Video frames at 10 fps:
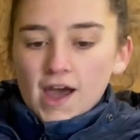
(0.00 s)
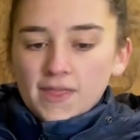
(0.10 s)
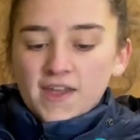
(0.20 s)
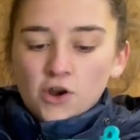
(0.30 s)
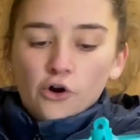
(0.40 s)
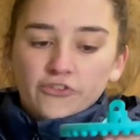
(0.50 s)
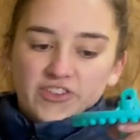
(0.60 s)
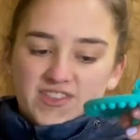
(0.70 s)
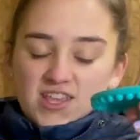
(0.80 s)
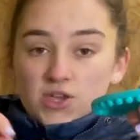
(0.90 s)
and then
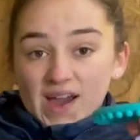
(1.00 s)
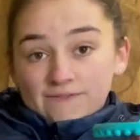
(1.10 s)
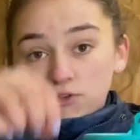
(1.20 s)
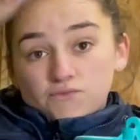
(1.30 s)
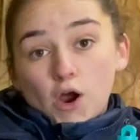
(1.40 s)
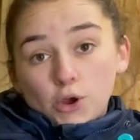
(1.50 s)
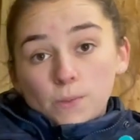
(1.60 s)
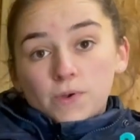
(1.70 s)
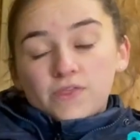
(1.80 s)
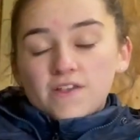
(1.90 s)
obviously you have the
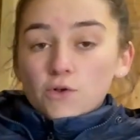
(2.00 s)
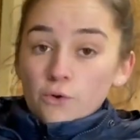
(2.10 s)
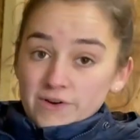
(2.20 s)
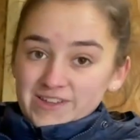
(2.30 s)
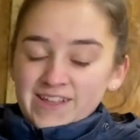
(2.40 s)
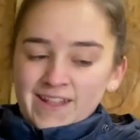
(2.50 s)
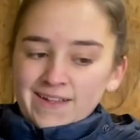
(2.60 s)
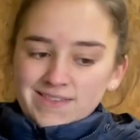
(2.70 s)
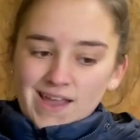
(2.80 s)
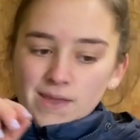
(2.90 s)
rope that's already in
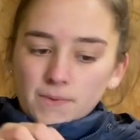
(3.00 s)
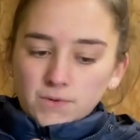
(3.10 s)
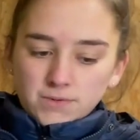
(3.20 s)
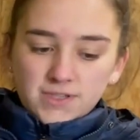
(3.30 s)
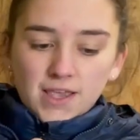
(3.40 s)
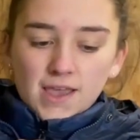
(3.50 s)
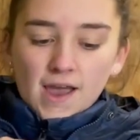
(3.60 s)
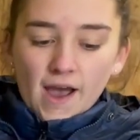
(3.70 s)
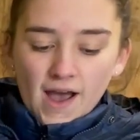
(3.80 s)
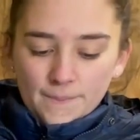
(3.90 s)
their stables
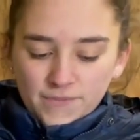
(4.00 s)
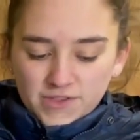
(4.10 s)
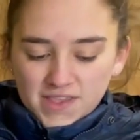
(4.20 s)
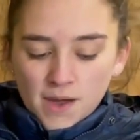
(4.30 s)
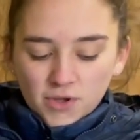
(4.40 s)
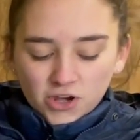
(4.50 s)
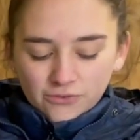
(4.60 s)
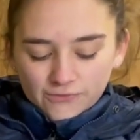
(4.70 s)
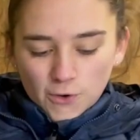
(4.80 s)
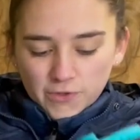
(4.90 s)
um, so yeah we're
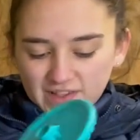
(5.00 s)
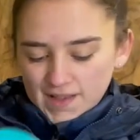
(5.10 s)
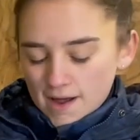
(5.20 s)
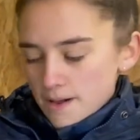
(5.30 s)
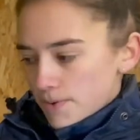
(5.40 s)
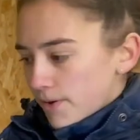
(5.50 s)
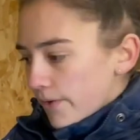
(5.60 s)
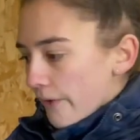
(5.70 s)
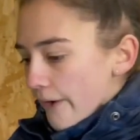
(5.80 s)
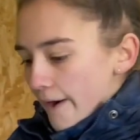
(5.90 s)
going to fill this up
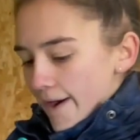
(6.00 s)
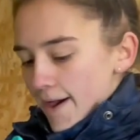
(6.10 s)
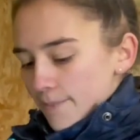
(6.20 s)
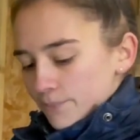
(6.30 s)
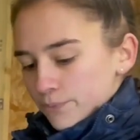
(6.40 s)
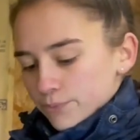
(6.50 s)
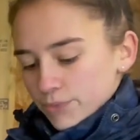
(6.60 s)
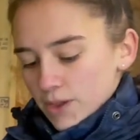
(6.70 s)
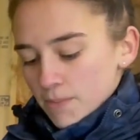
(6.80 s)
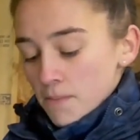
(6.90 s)
um,
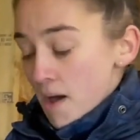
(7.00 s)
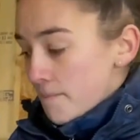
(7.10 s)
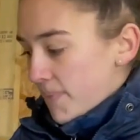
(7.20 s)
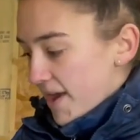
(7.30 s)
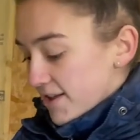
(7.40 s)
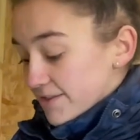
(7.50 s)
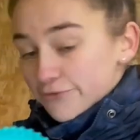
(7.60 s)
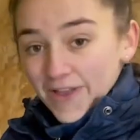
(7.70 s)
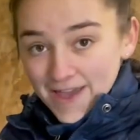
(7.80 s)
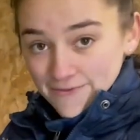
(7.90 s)
my mum picked the
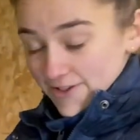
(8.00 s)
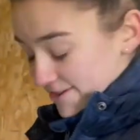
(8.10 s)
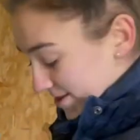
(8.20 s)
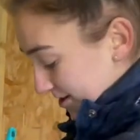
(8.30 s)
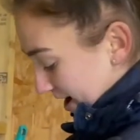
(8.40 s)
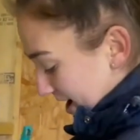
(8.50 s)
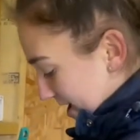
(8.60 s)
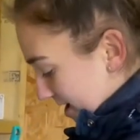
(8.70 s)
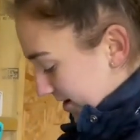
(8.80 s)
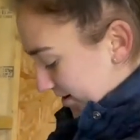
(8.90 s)
flavors
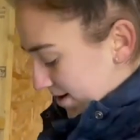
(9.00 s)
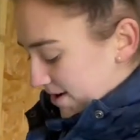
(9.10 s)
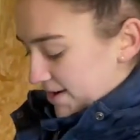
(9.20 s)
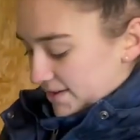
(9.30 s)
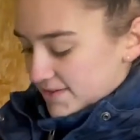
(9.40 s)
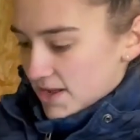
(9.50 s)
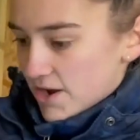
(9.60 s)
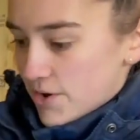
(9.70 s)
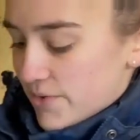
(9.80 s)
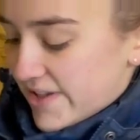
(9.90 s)
today
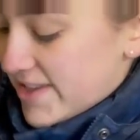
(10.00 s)
so we'll